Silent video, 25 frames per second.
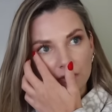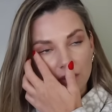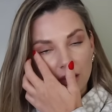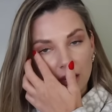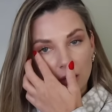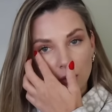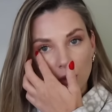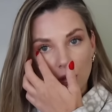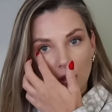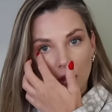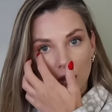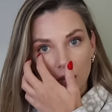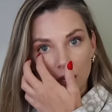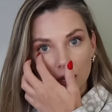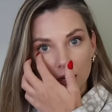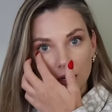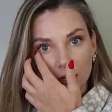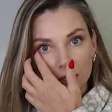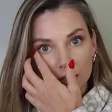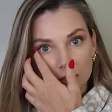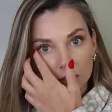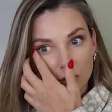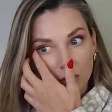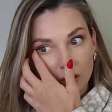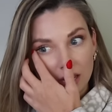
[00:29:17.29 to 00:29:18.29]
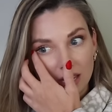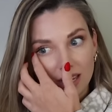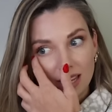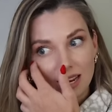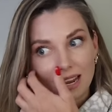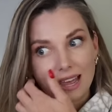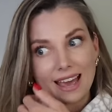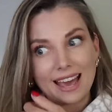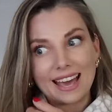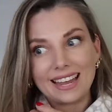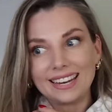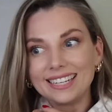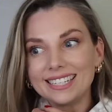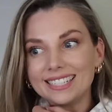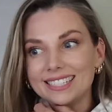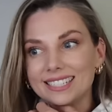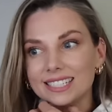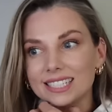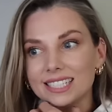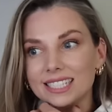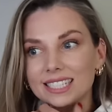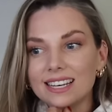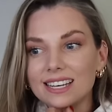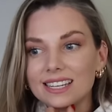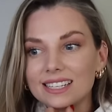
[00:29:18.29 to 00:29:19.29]
Final Cut so I can edit,
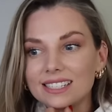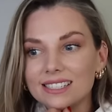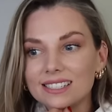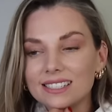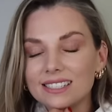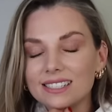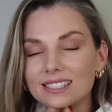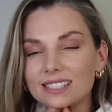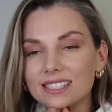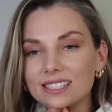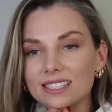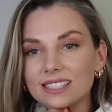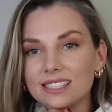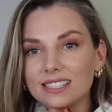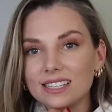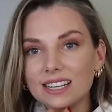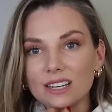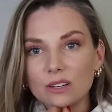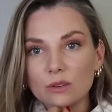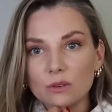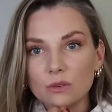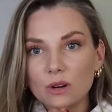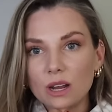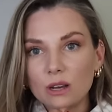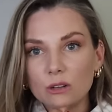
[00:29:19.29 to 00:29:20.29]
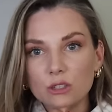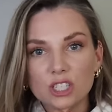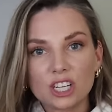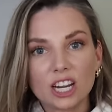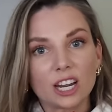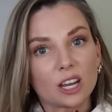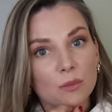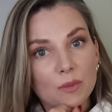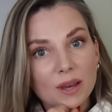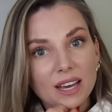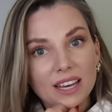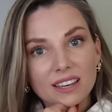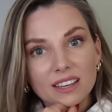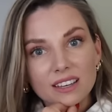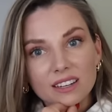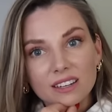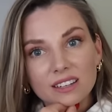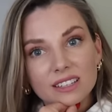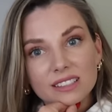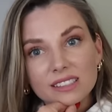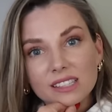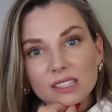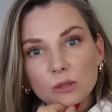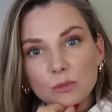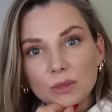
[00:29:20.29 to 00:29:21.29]
and then I'll check back in
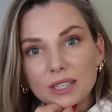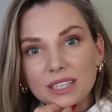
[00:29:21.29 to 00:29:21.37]
a little